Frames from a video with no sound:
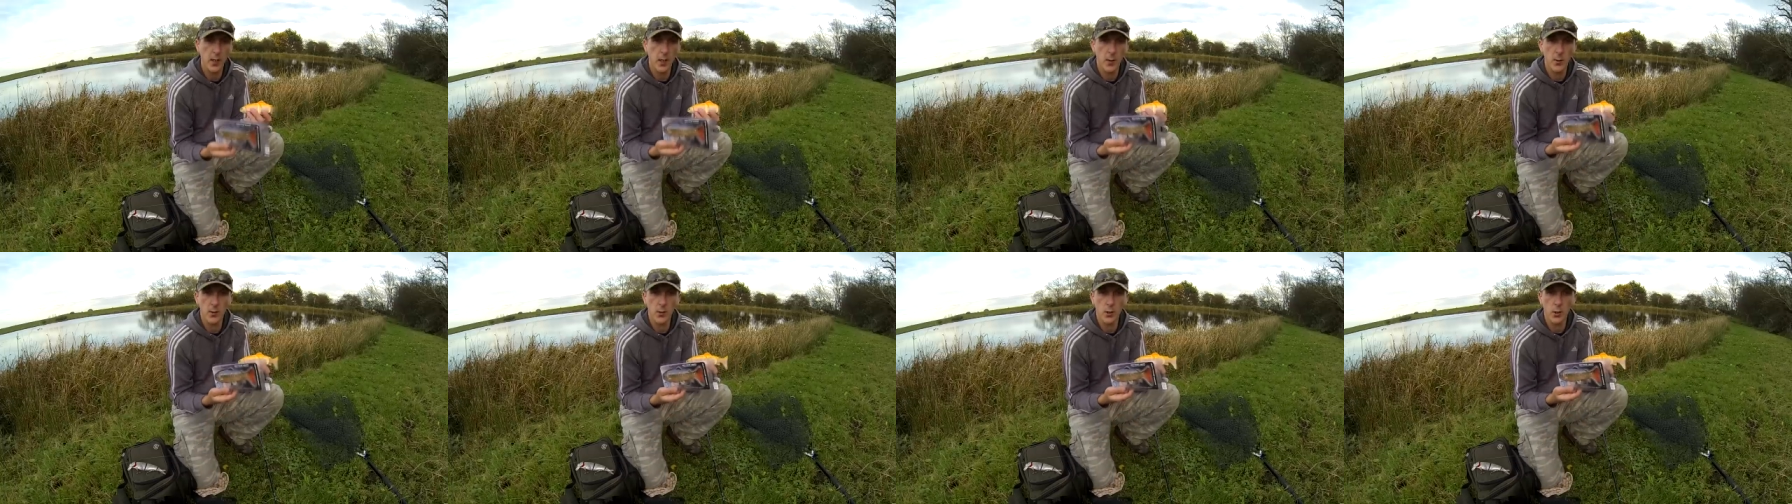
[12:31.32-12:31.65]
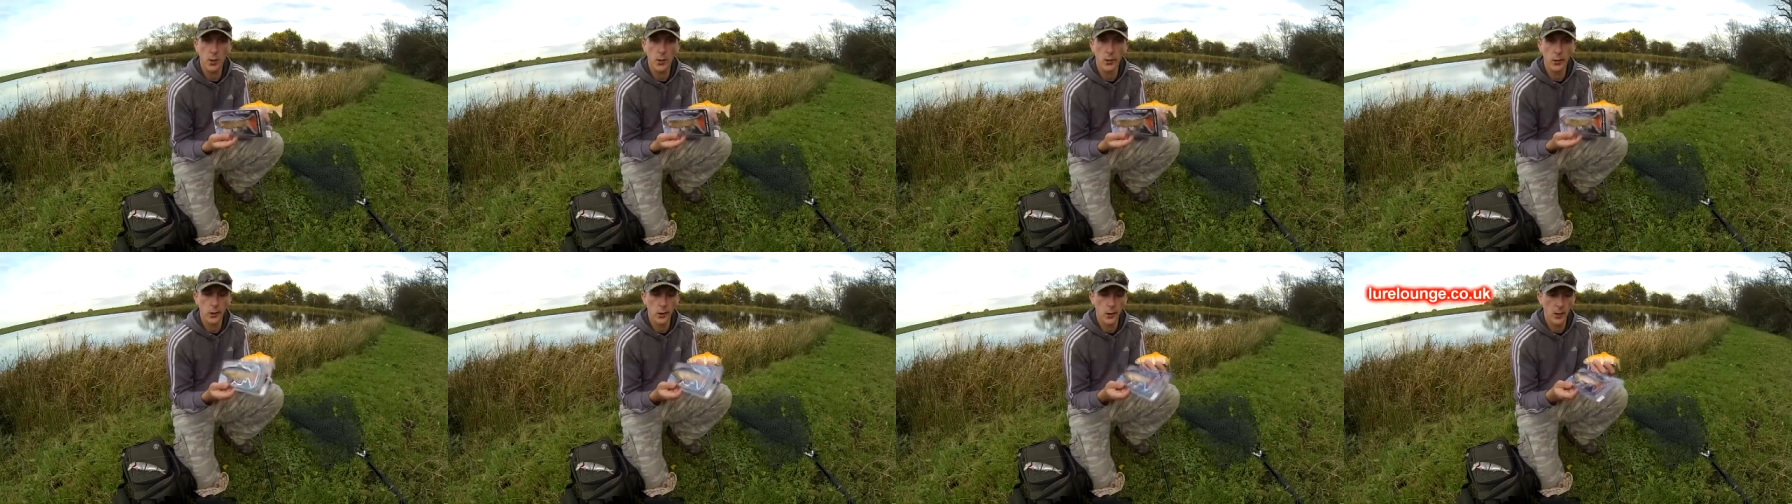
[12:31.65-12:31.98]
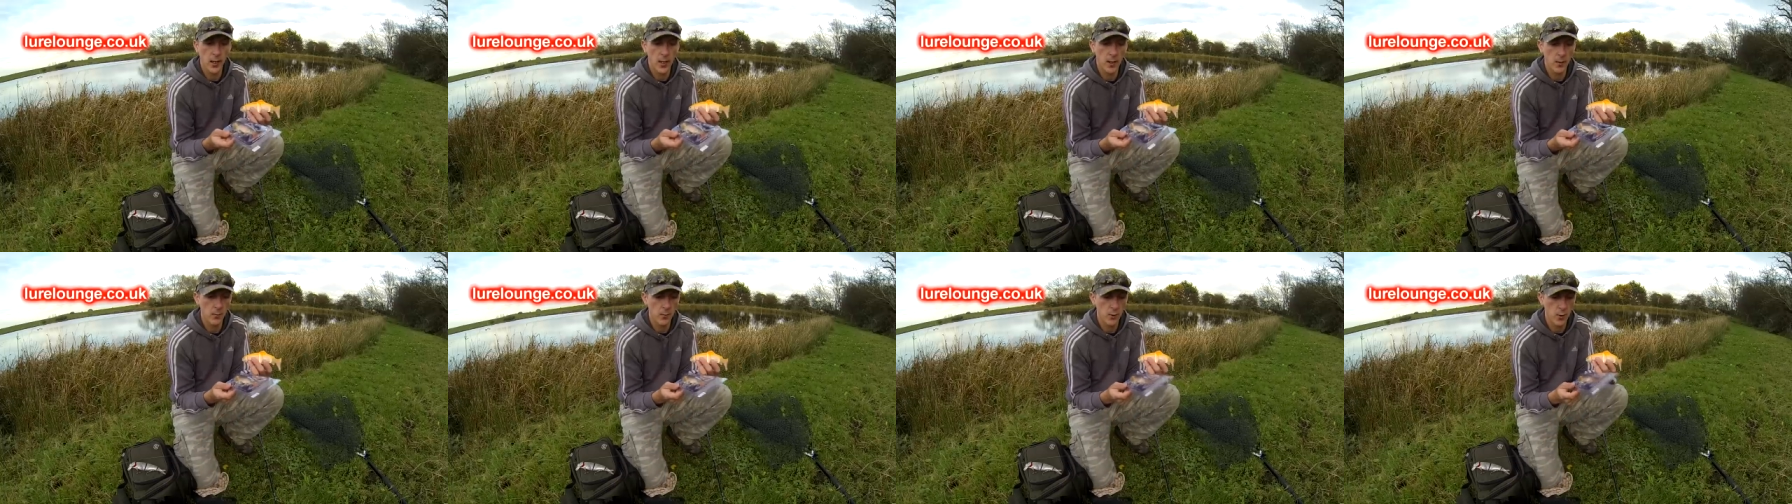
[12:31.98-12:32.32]
always go to Low
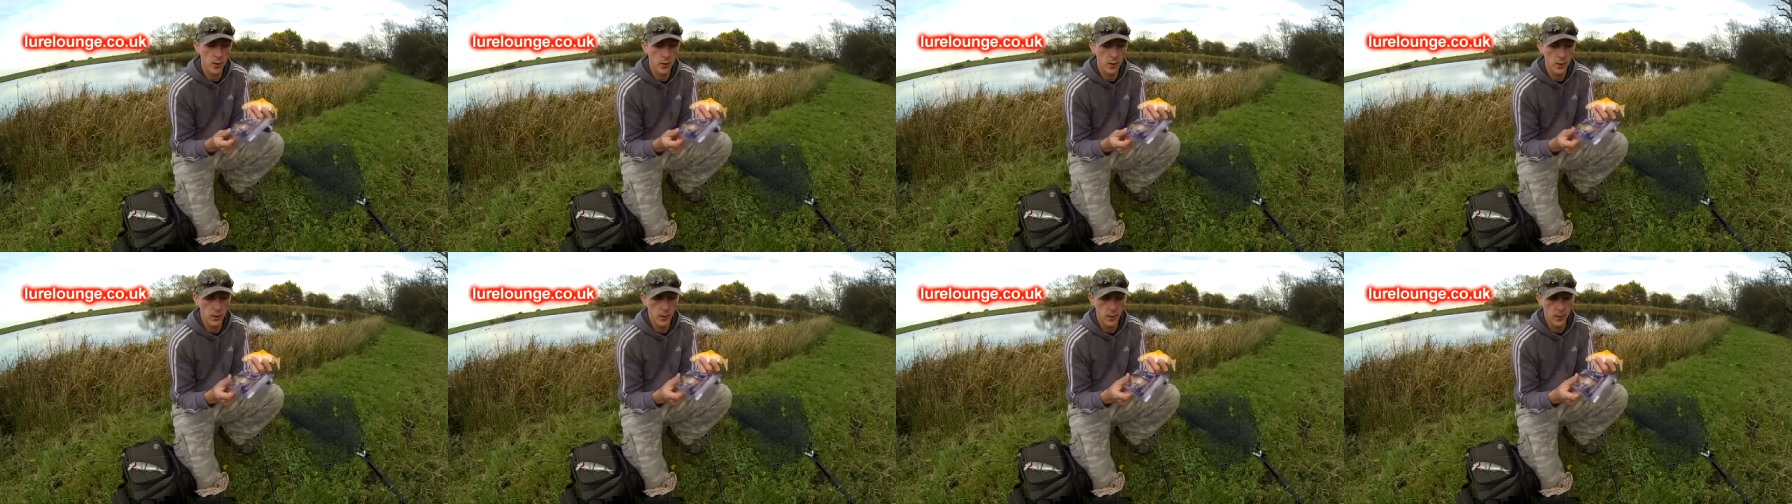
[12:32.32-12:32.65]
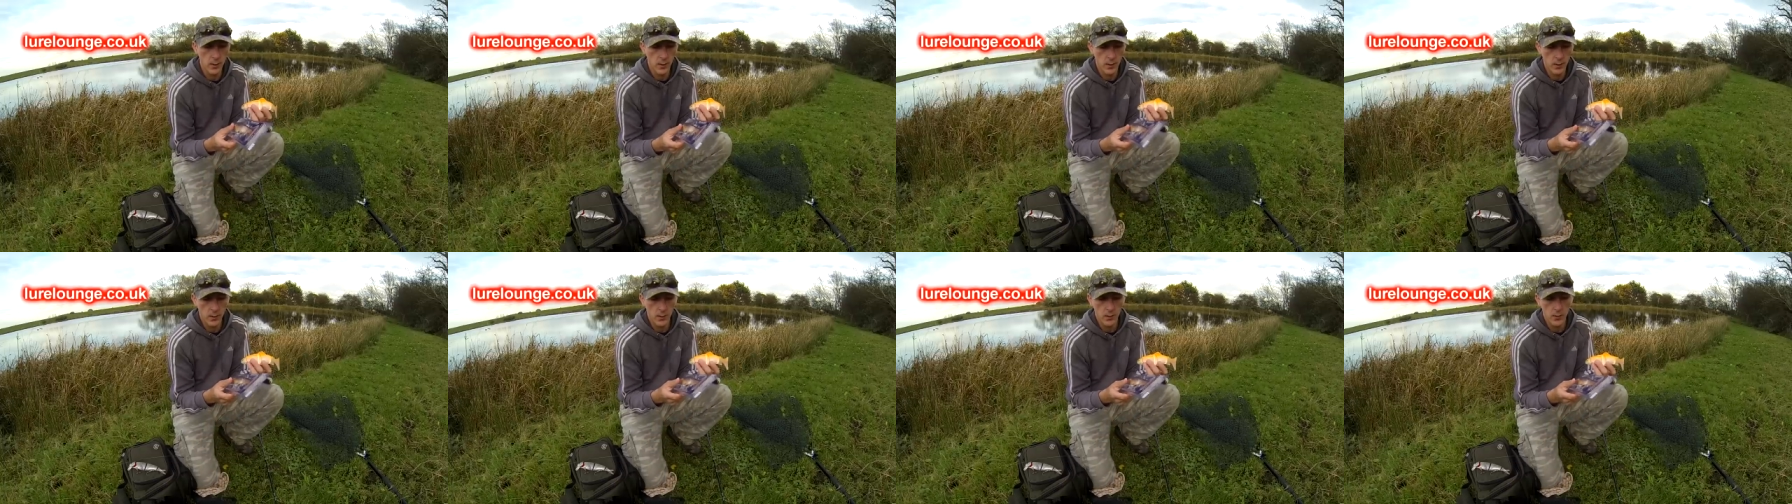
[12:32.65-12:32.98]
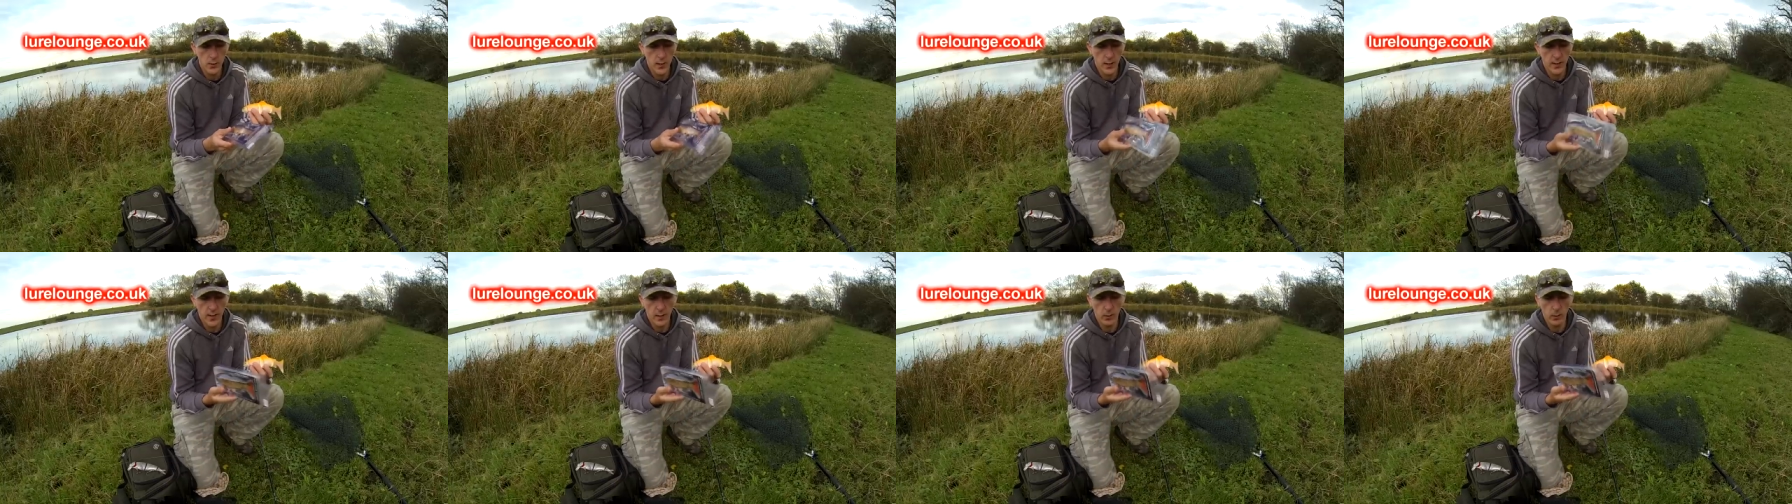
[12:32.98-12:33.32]
Lounge,
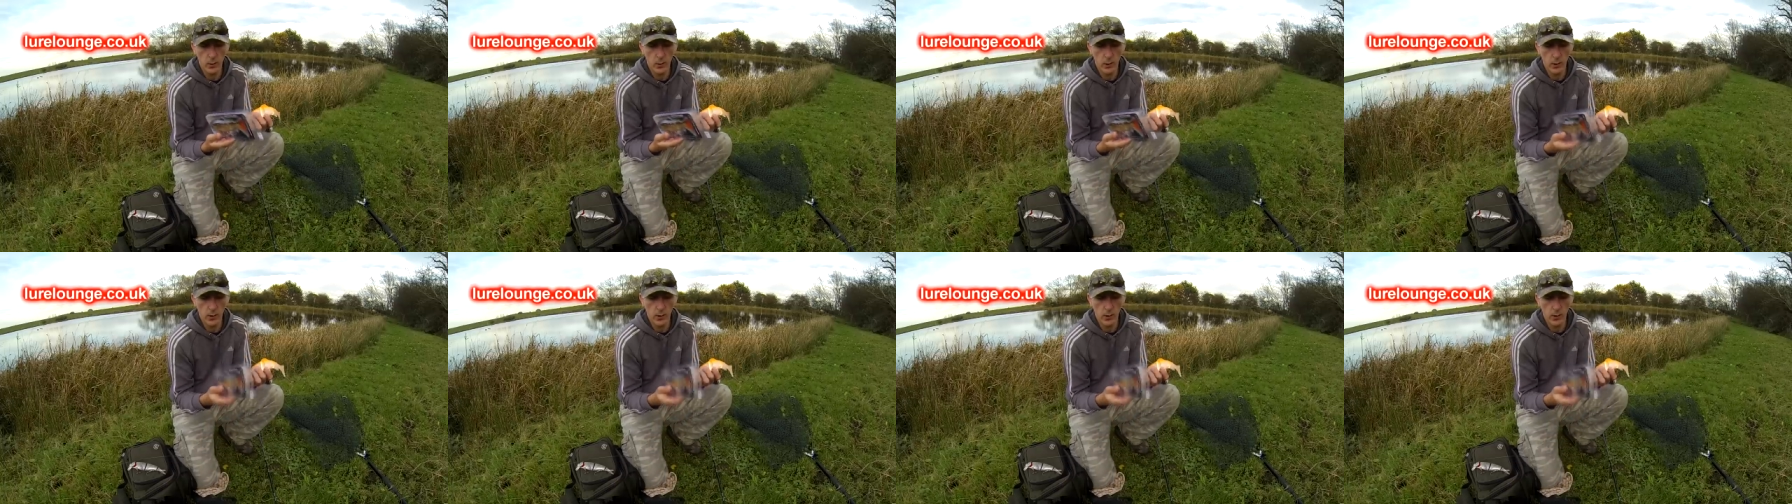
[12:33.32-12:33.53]
check out Low